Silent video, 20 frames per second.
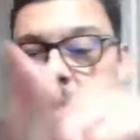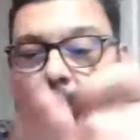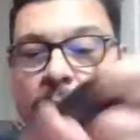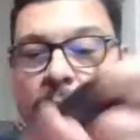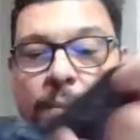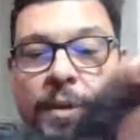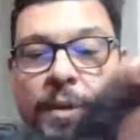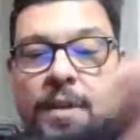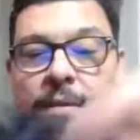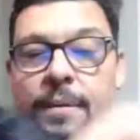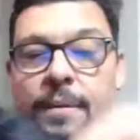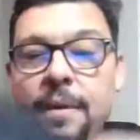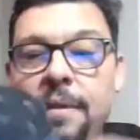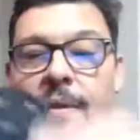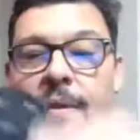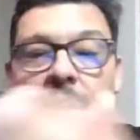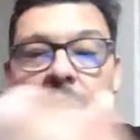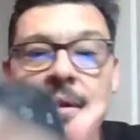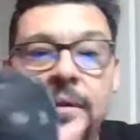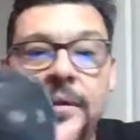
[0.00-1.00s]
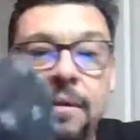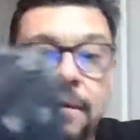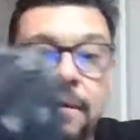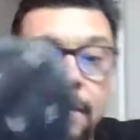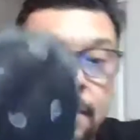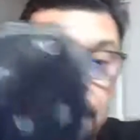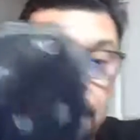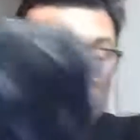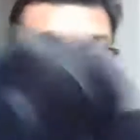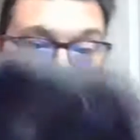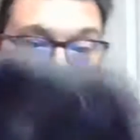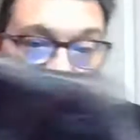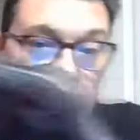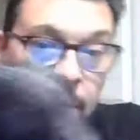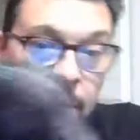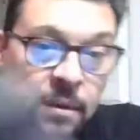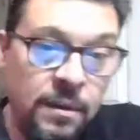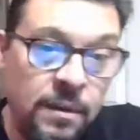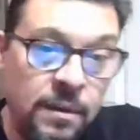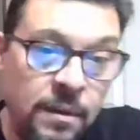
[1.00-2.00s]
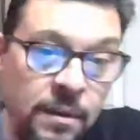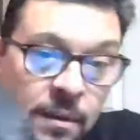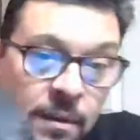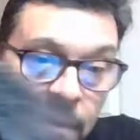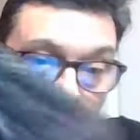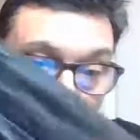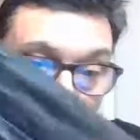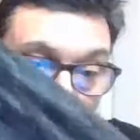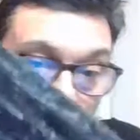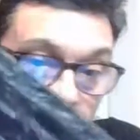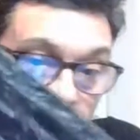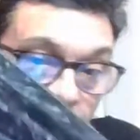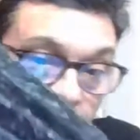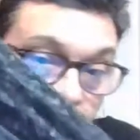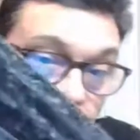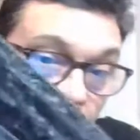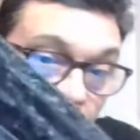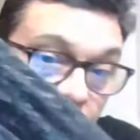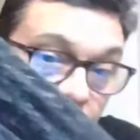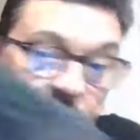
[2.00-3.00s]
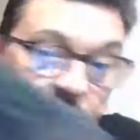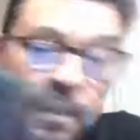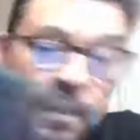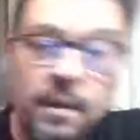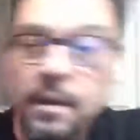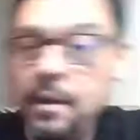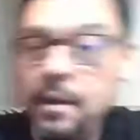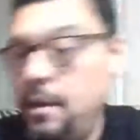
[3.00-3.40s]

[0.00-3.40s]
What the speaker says: but it's real thin. Okay, it's real thin.